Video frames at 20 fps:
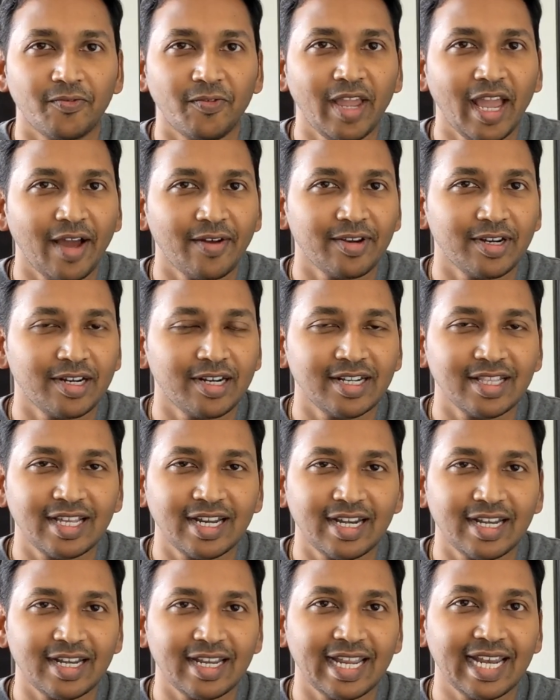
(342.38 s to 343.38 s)
We have learned
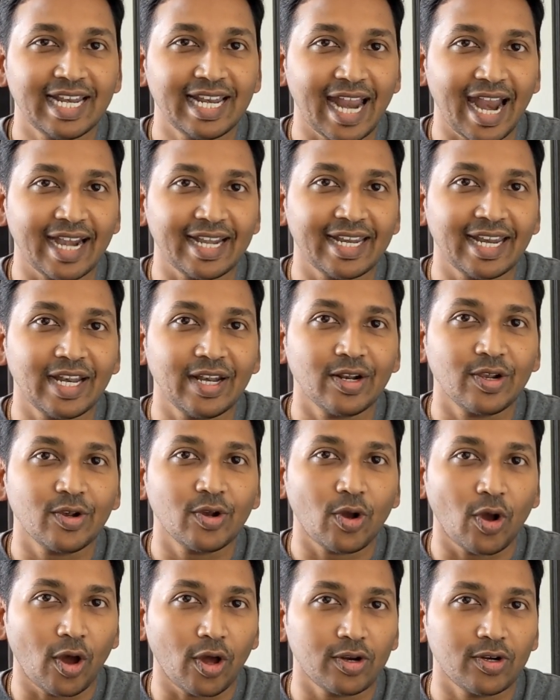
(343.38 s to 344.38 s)
that in Latin
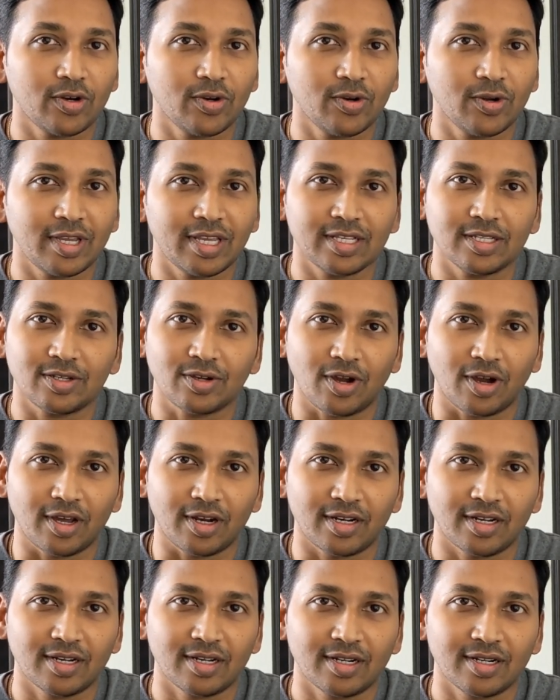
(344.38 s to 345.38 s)
cornu is
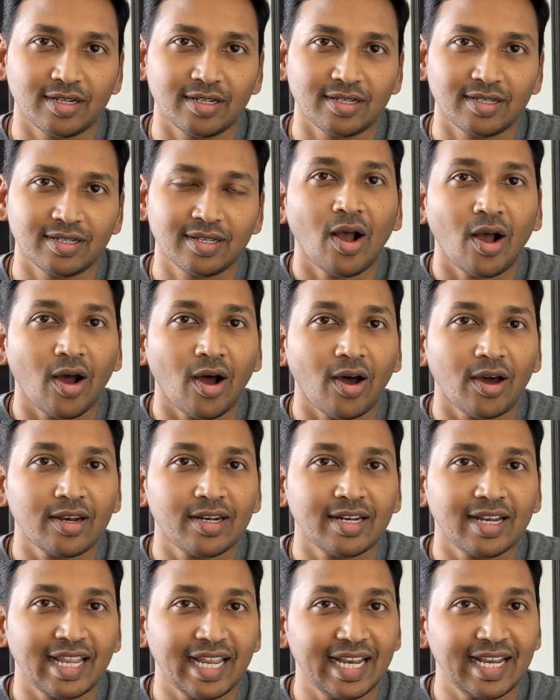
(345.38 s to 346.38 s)
horn.
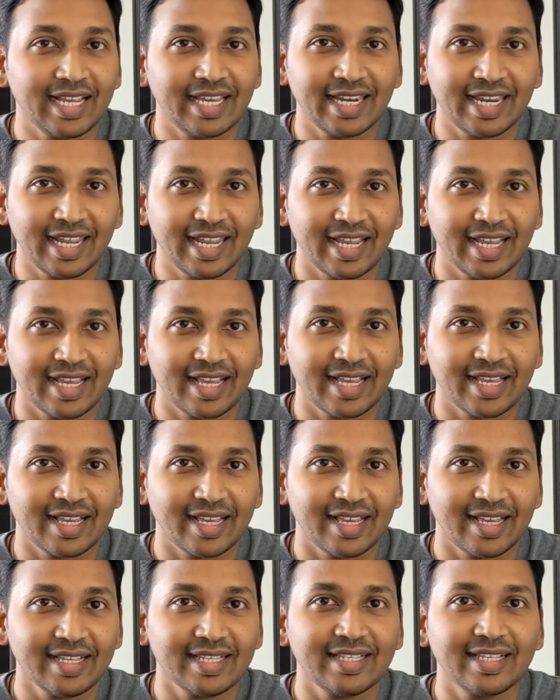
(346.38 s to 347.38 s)
Horn in Greek
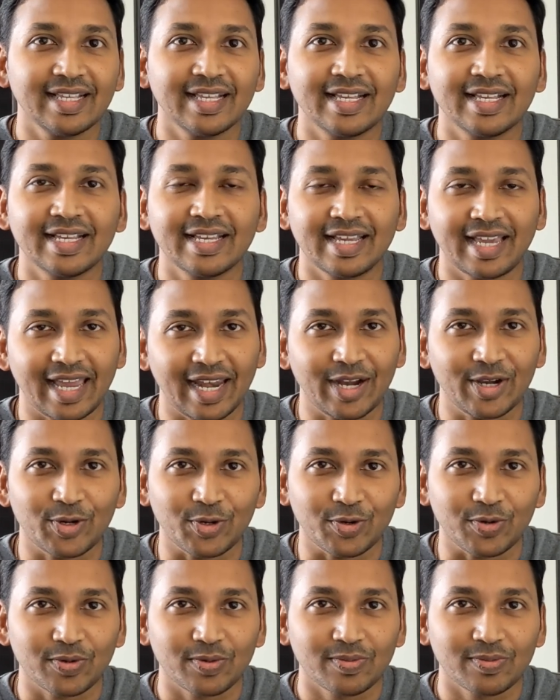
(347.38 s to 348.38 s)
is
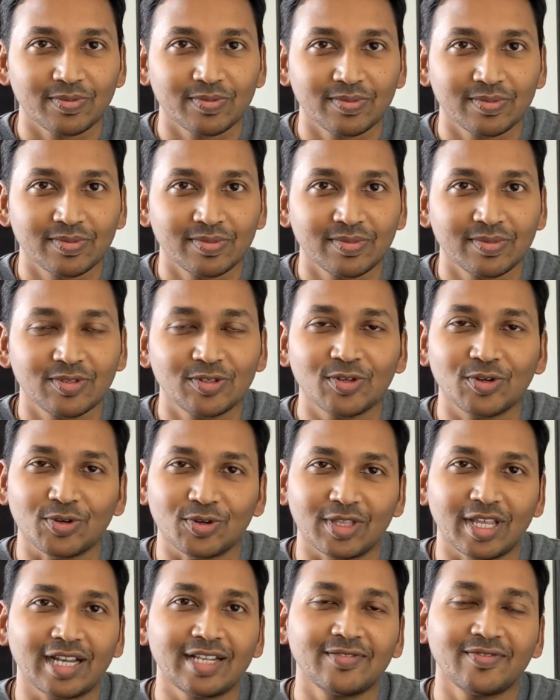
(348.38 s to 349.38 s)
kerato. So
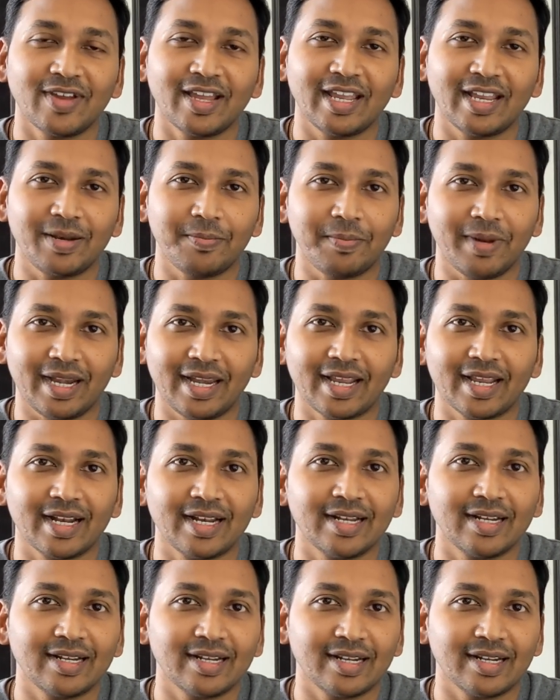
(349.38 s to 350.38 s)
that's why in
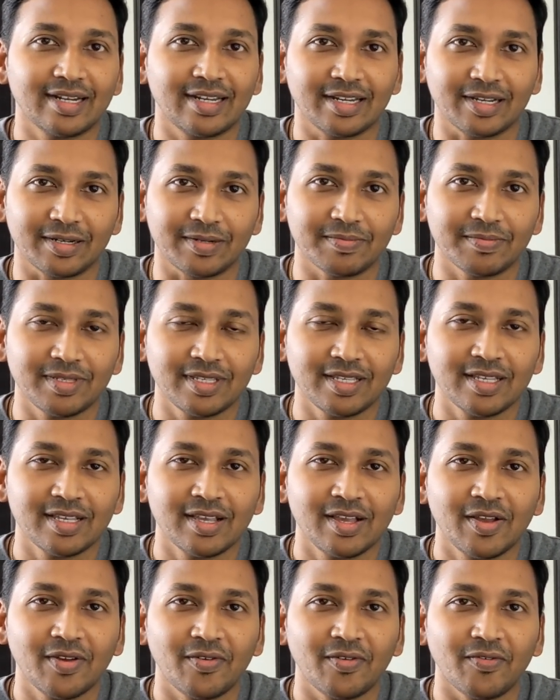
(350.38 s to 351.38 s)
medical terms,
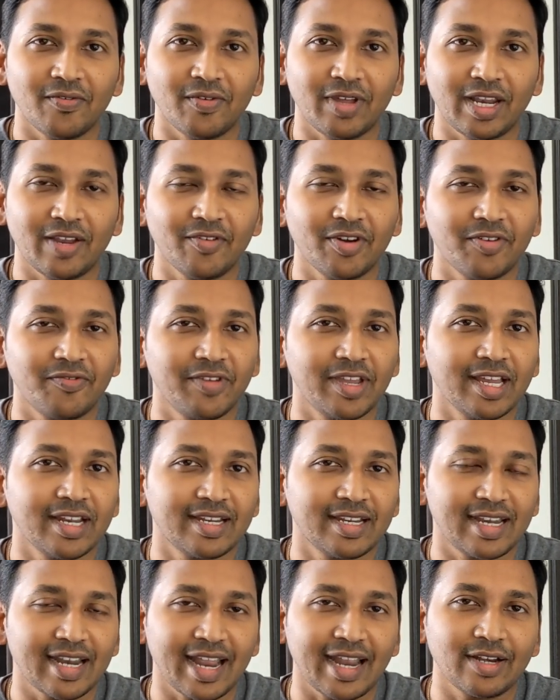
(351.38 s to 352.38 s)
whenever we are
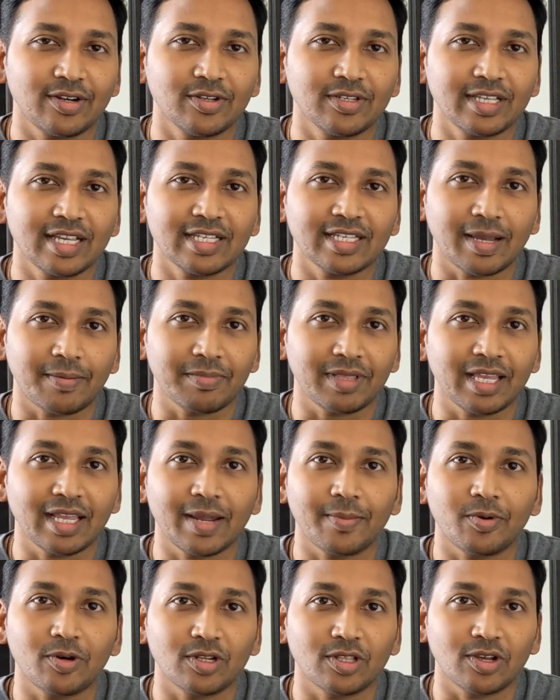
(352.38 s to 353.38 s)
trying to say something
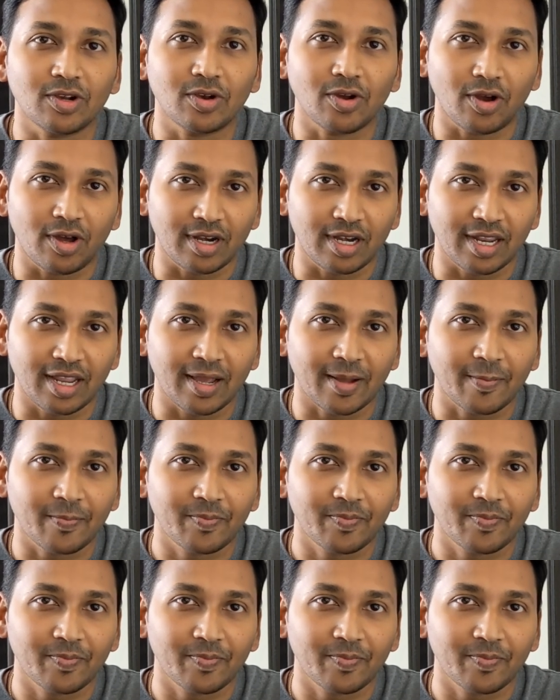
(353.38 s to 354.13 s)
about the cornea,